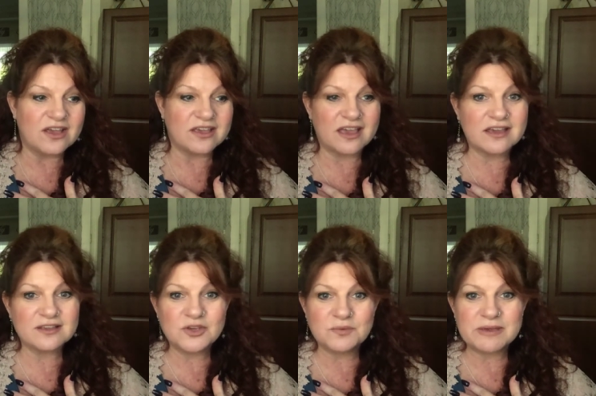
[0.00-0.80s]
Yeah,
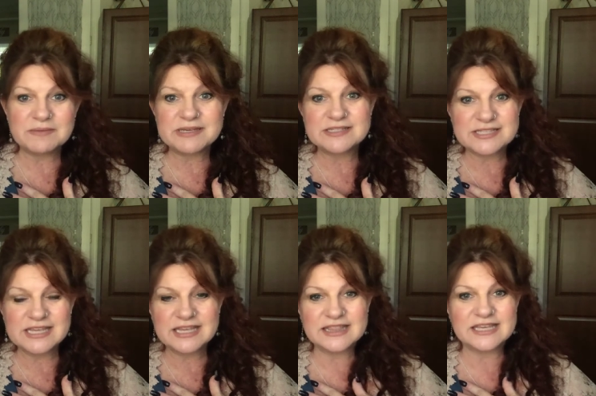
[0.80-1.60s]
you may be
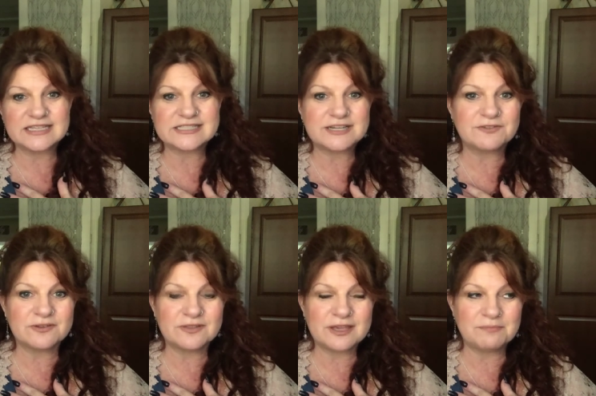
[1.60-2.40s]
seeing things
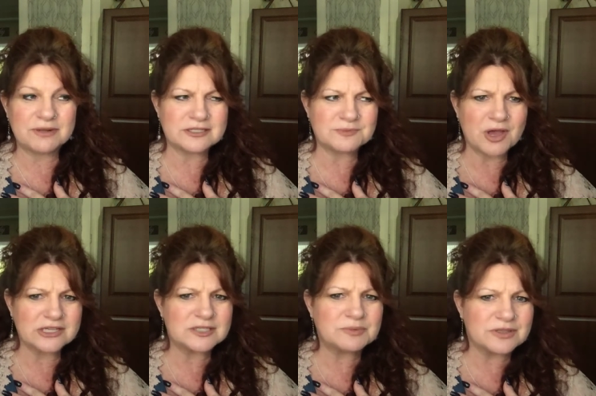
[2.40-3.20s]
differently, but it's
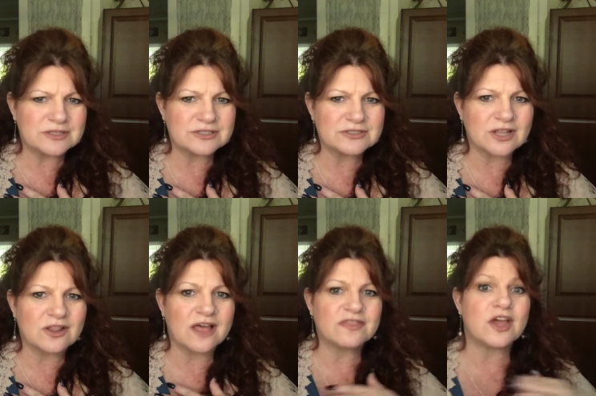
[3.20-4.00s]
possible that there's a
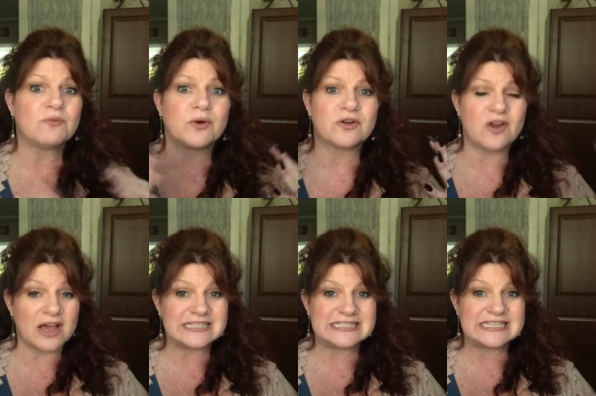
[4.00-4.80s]
lot that we're
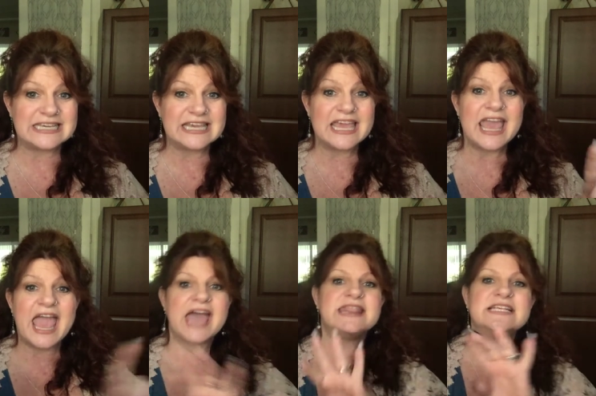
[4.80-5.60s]
not seeing.
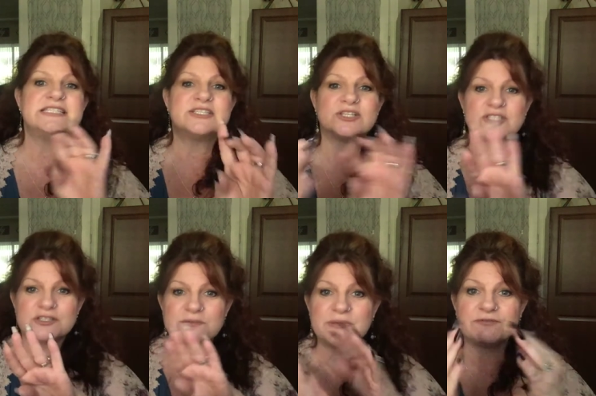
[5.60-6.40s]
And this is also
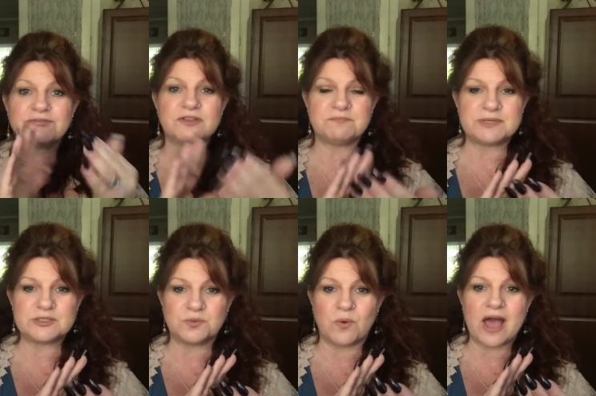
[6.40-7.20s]
to be flipped
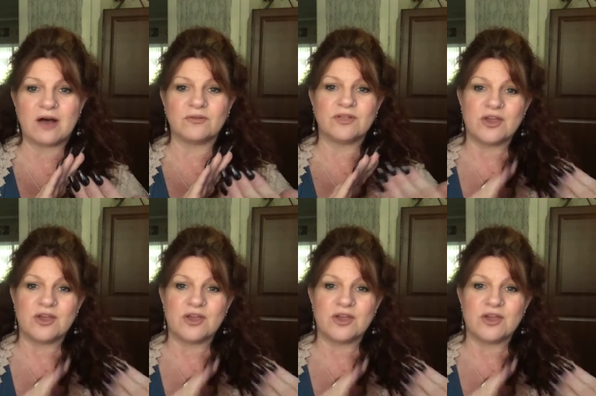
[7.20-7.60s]
as well.